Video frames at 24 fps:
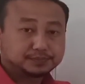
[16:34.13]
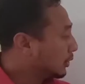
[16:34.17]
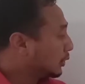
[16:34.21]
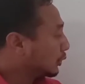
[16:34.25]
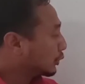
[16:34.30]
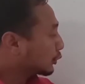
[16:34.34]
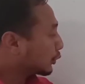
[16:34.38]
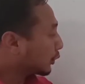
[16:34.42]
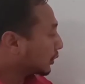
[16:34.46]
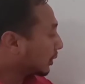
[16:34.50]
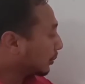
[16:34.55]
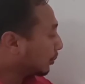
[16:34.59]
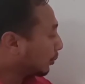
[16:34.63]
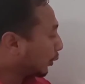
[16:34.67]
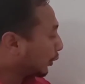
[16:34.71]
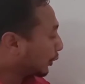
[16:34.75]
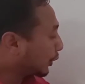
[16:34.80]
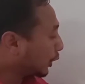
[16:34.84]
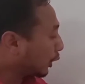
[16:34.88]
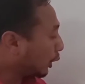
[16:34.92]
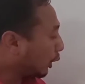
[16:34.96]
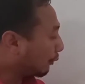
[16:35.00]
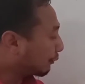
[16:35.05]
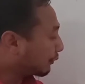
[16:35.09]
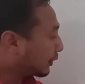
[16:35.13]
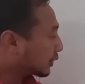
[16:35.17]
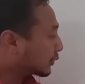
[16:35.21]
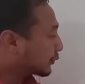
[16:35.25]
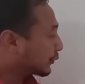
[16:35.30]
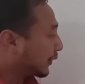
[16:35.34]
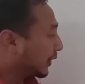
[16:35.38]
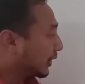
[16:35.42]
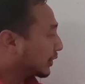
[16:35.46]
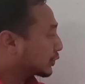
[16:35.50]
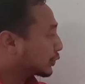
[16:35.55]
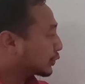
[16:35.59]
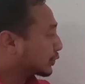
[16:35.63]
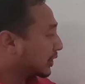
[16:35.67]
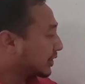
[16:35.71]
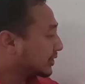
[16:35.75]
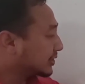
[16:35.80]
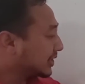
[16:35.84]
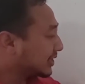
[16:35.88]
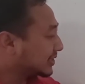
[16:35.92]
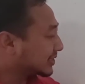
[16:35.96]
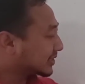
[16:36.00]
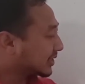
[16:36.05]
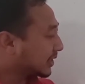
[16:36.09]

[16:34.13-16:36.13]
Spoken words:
So the body of this fish changes